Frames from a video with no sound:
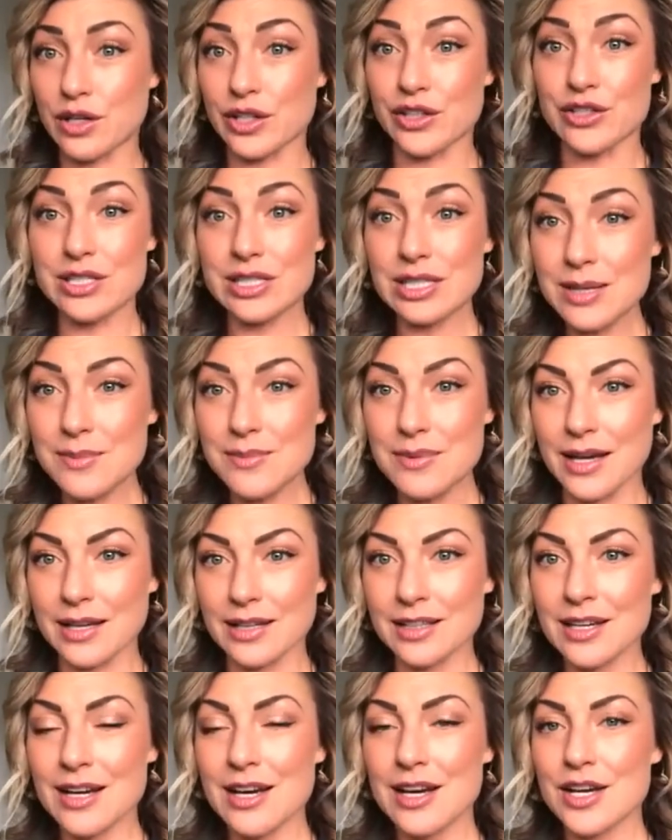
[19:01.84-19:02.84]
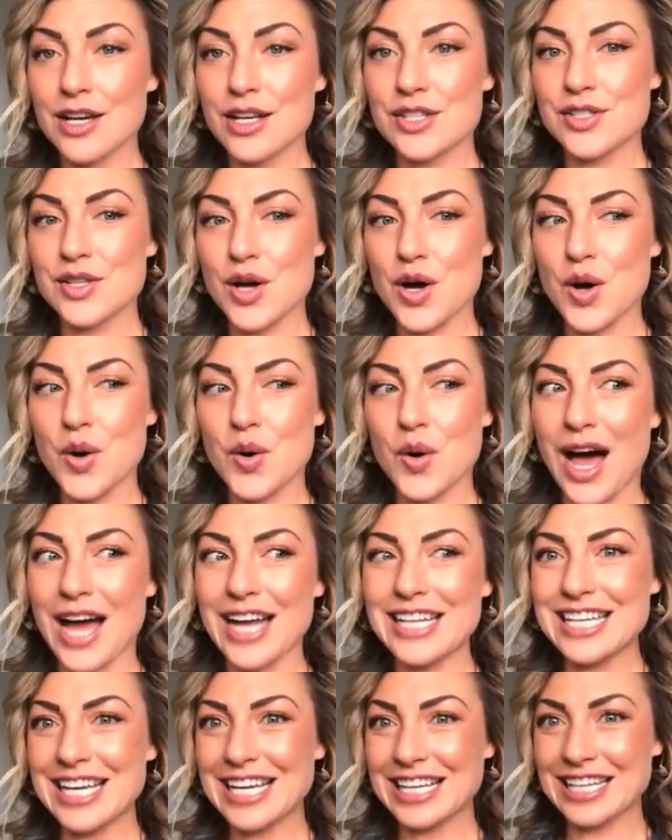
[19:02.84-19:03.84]
sleeping. So I
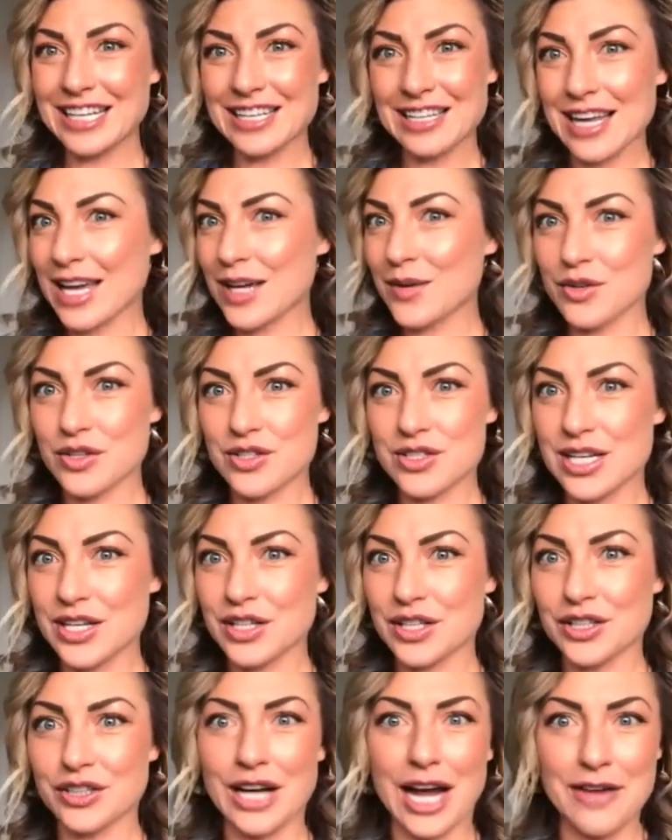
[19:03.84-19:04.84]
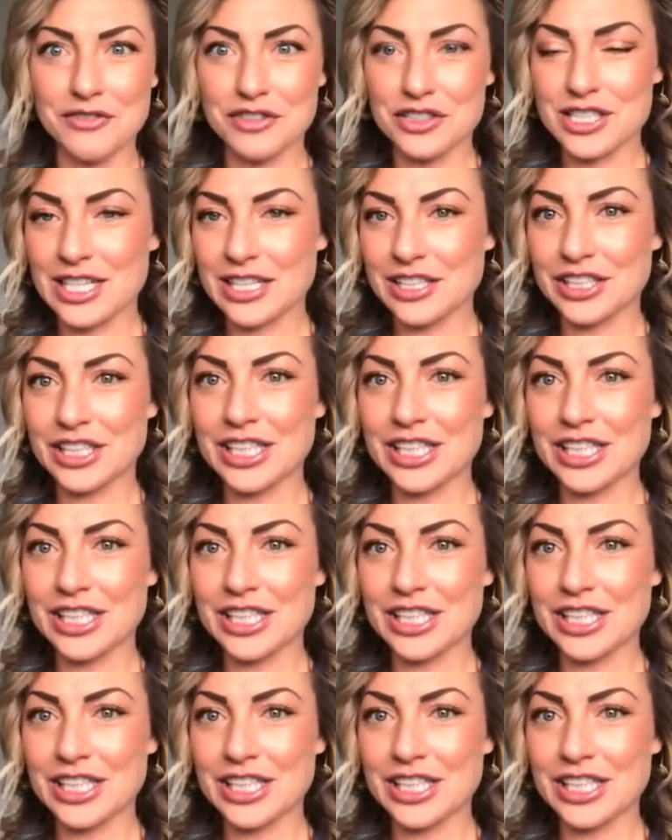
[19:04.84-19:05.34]
take it at night with dinner or after dinner,